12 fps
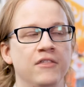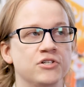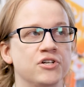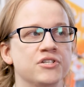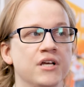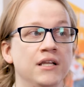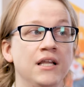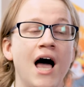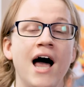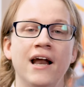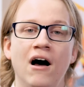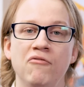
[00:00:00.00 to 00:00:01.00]
And there's just a
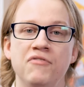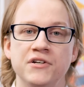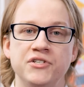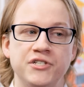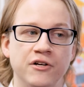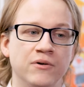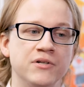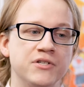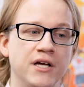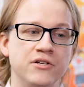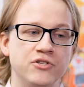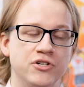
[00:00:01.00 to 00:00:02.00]
lot of this
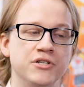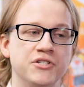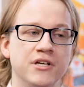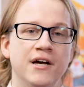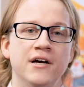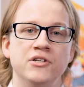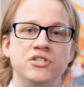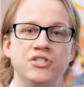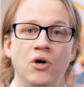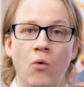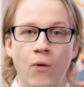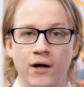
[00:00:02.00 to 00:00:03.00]
series that is just
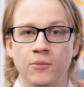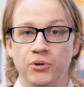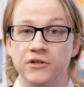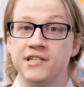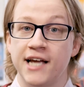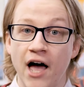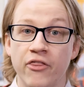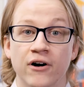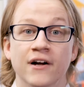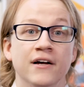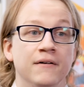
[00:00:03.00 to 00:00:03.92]
so well put together.